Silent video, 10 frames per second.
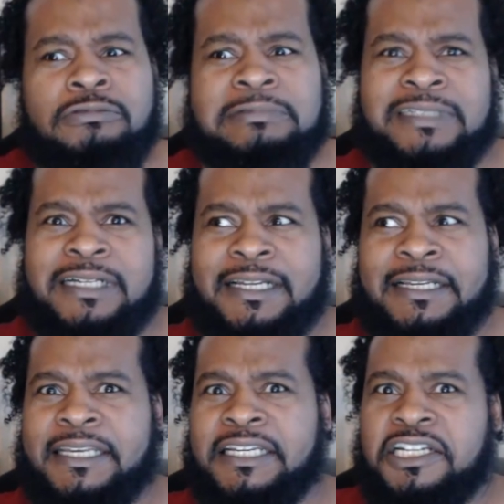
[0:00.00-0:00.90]
Oh,
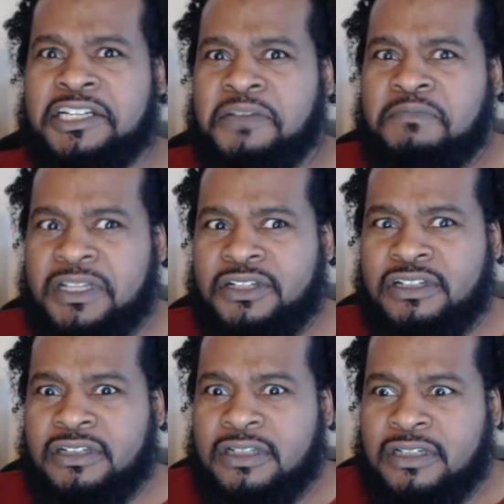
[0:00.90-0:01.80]
I can
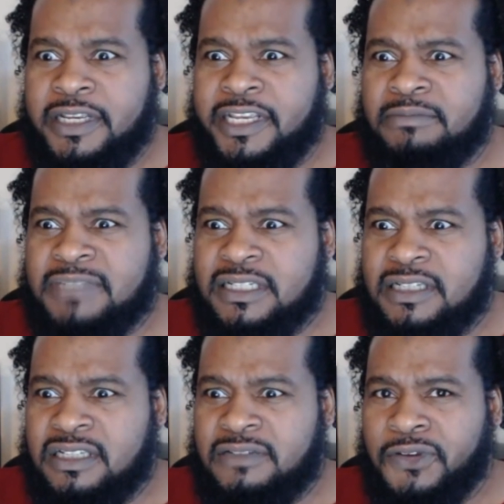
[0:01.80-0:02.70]
mention
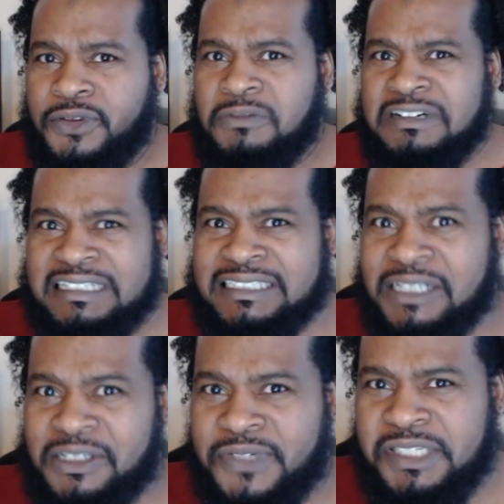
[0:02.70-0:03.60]
names if you
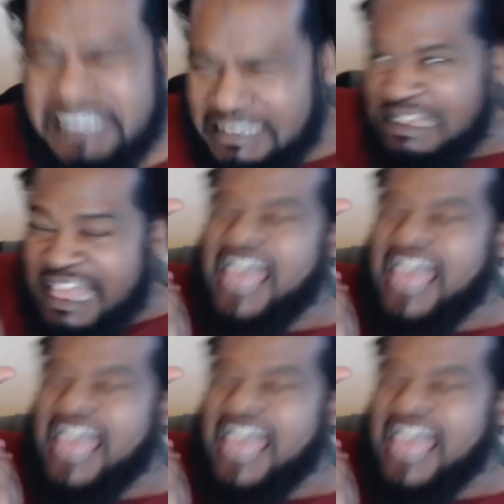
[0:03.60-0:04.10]
want. Feachaz.